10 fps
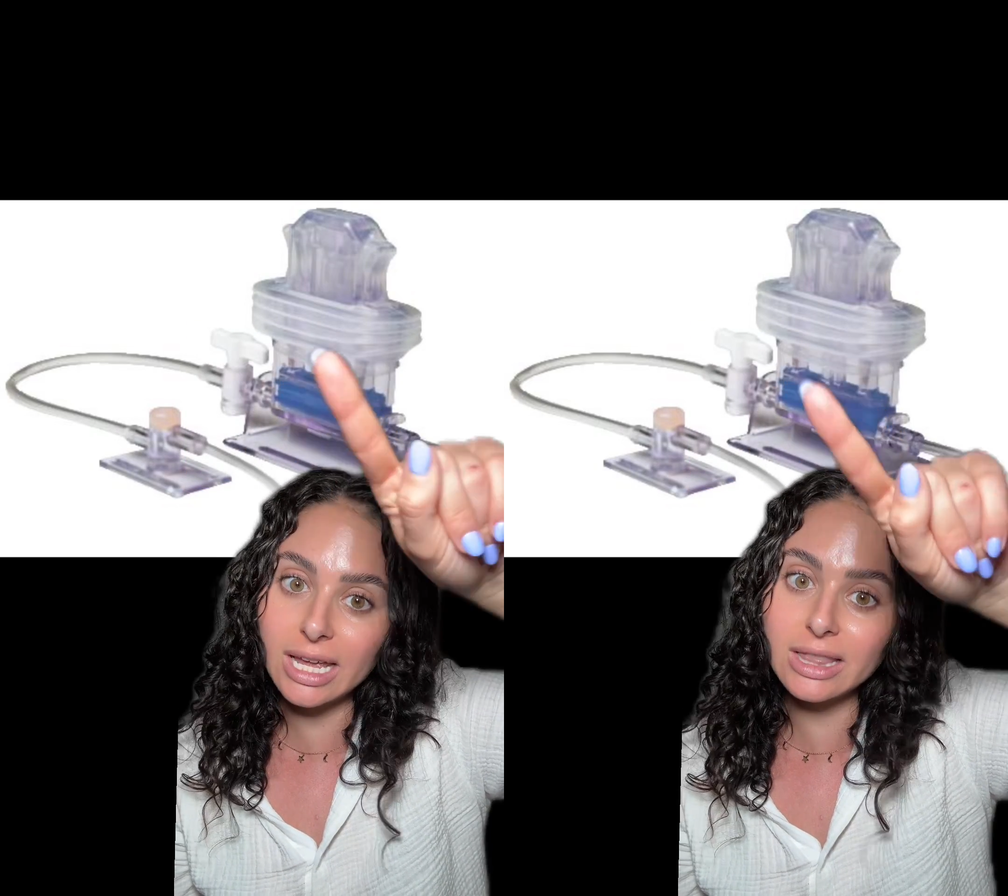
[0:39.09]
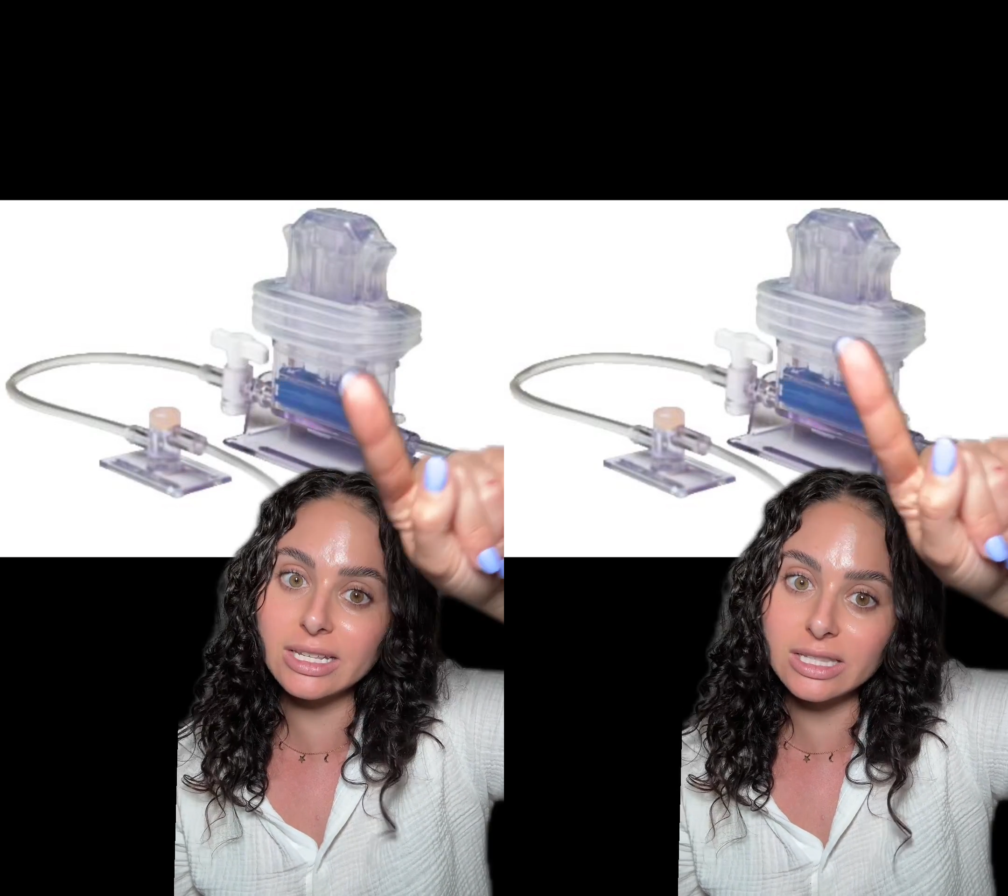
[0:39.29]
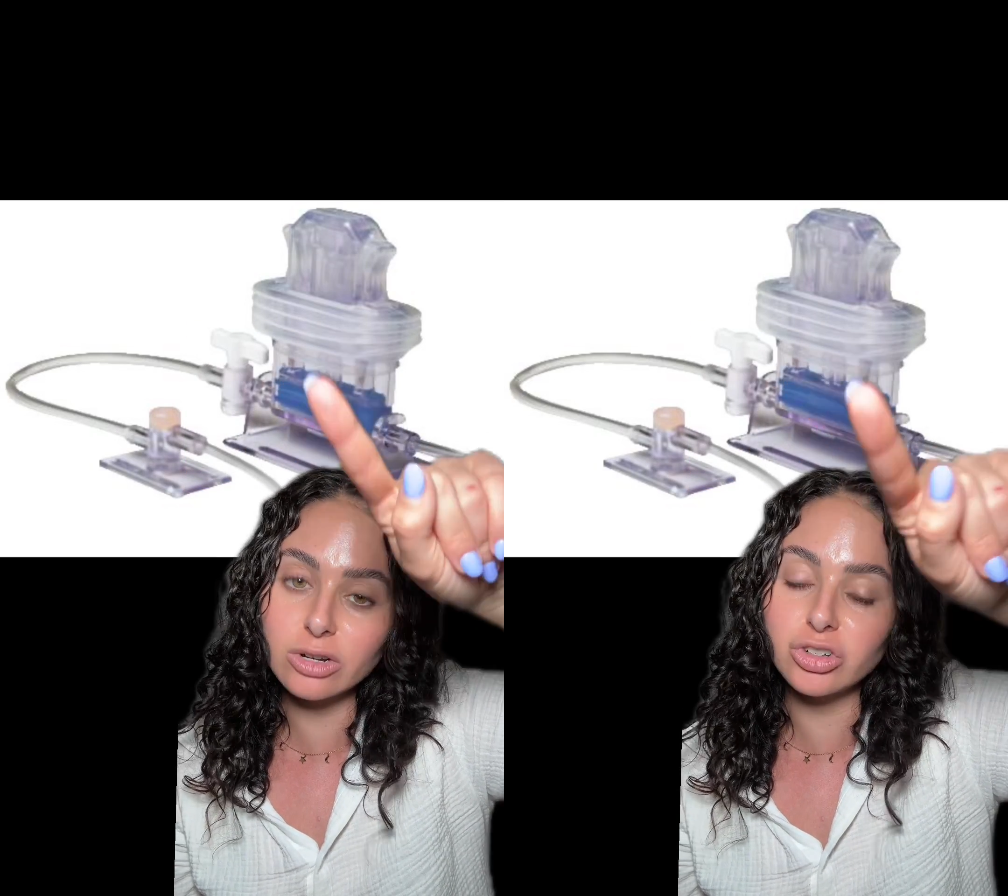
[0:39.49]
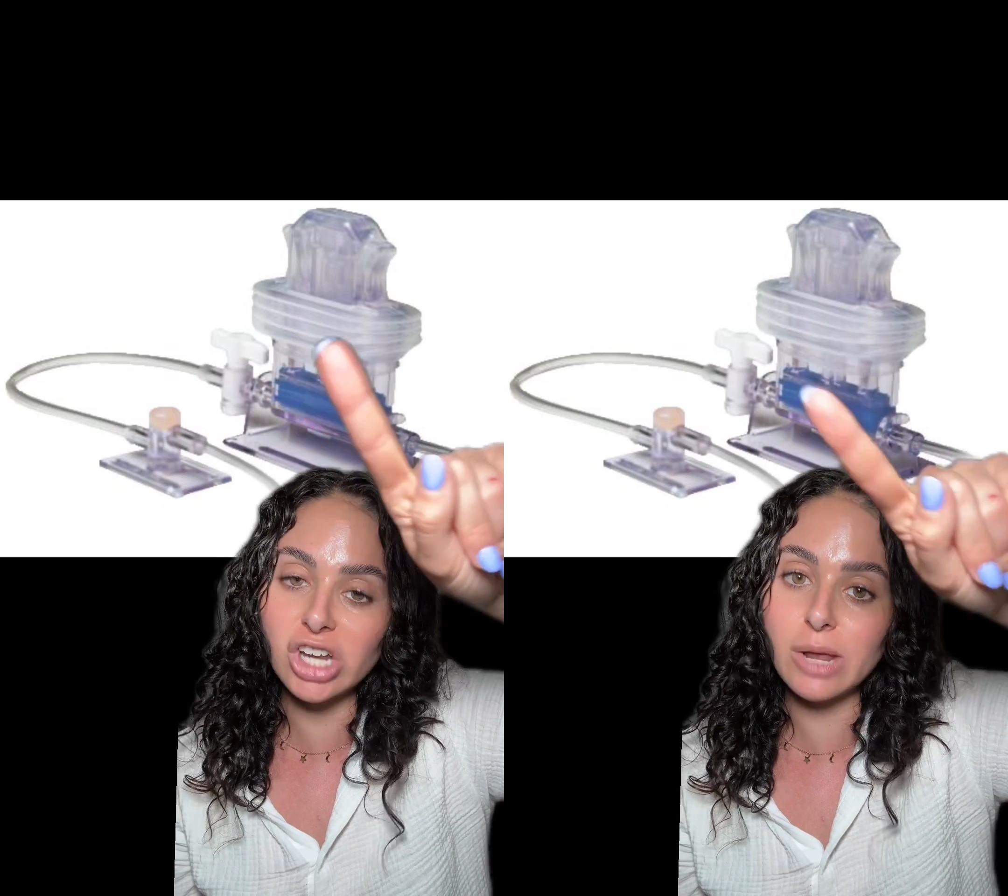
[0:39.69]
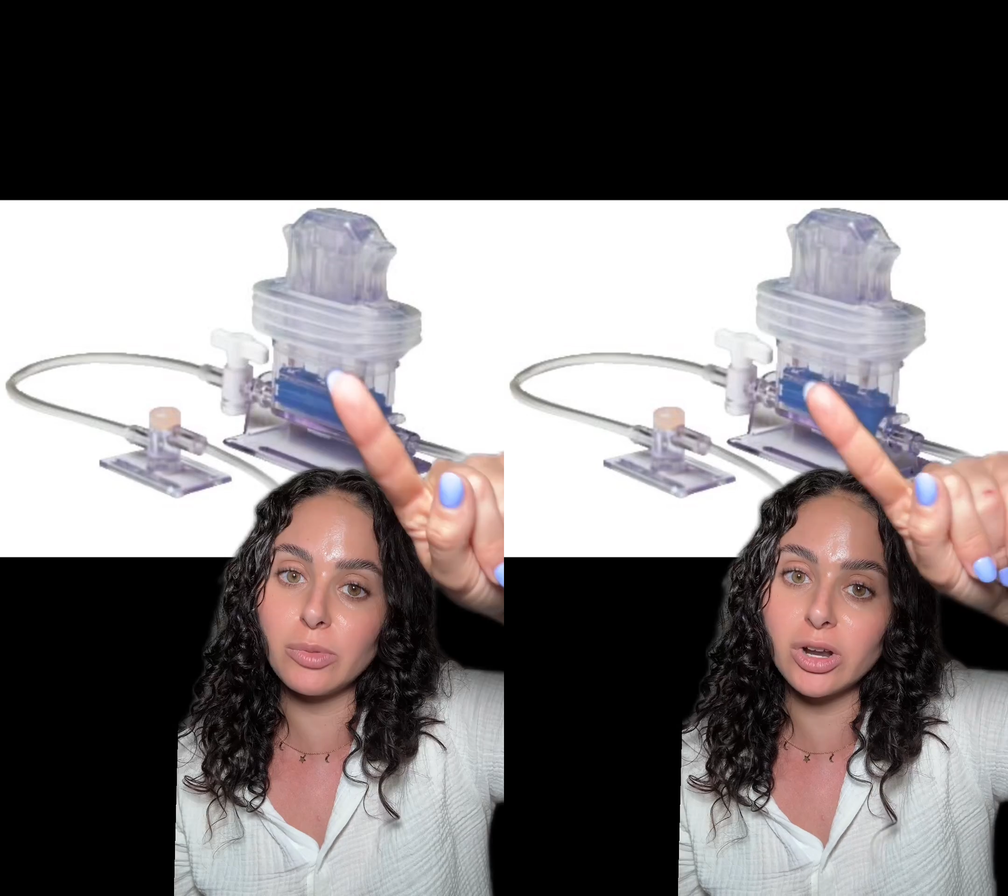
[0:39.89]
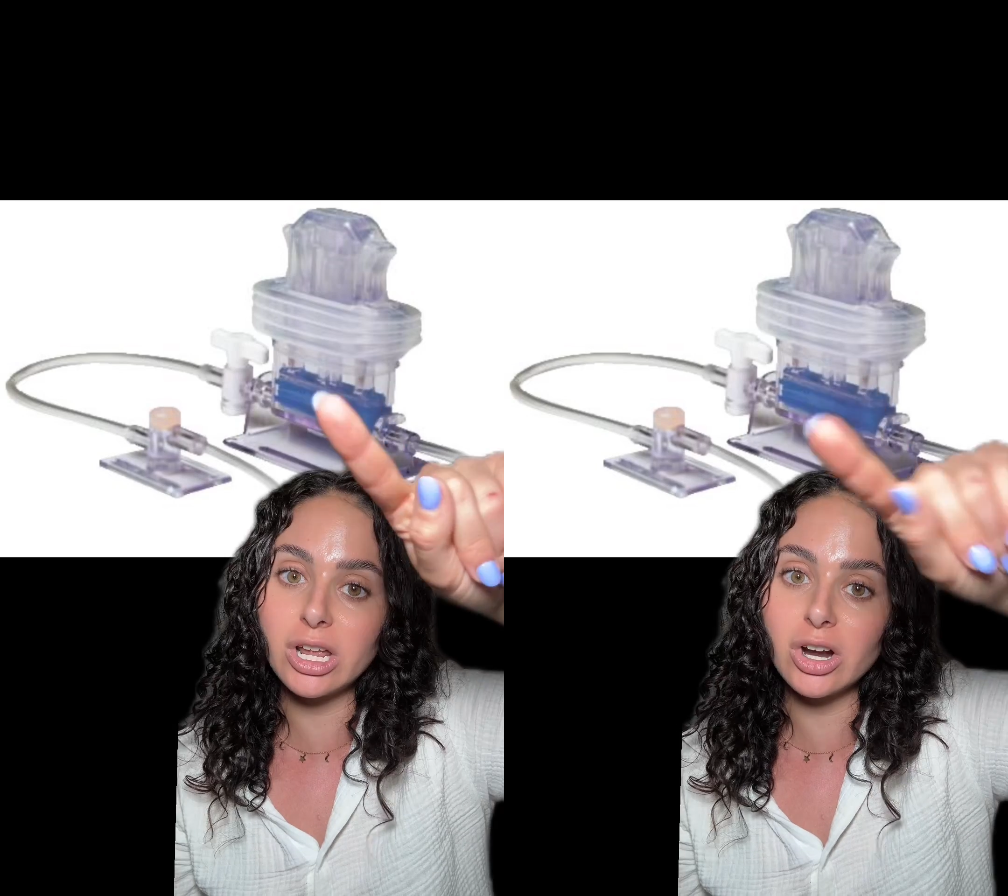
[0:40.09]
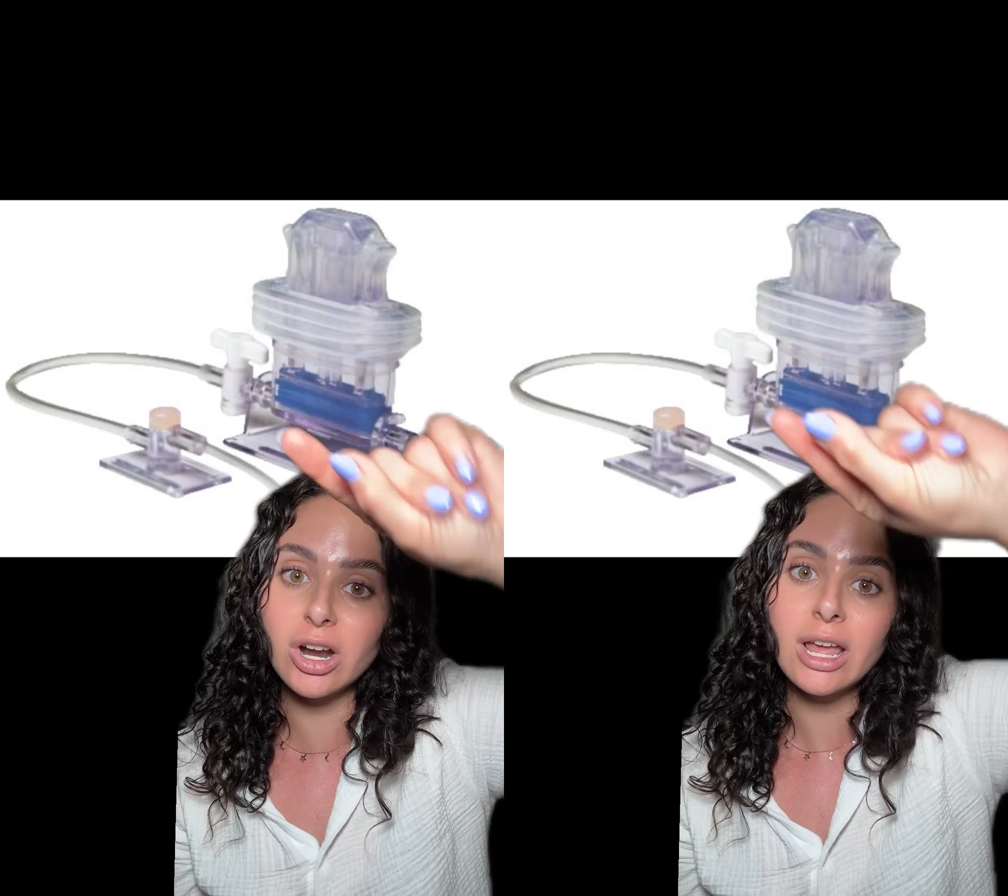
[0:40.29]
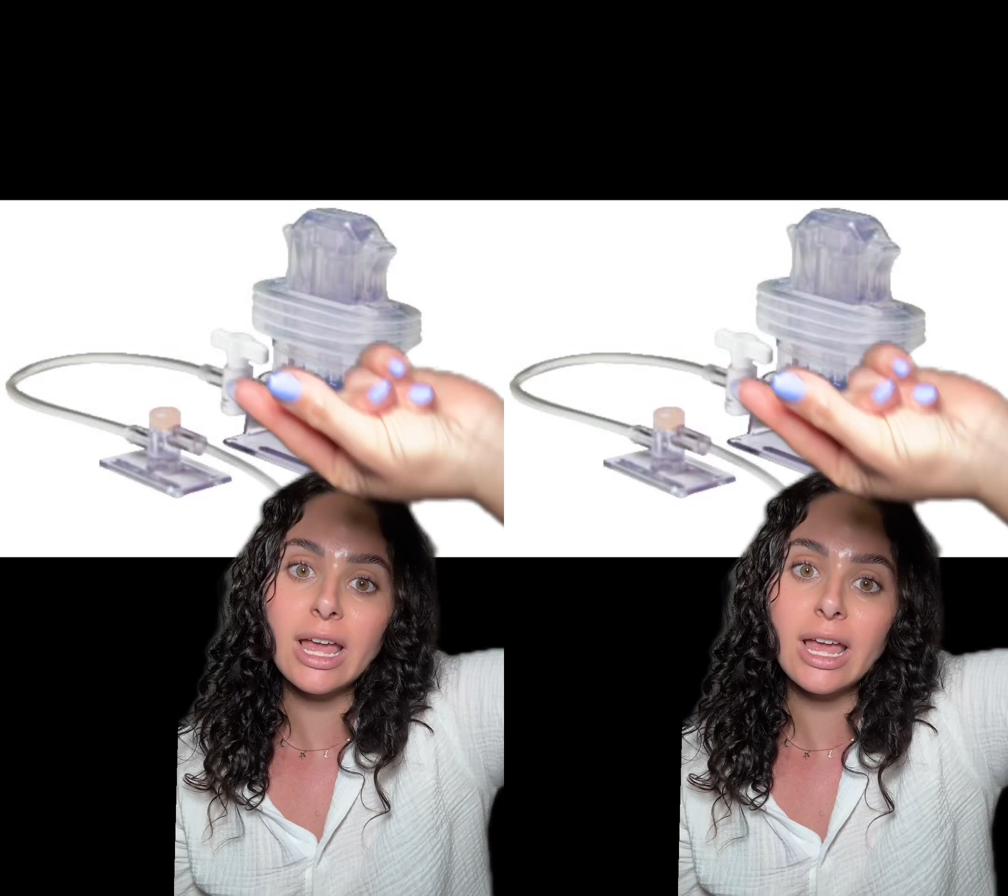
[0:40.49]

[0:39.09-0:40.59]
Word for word: in this little chamber here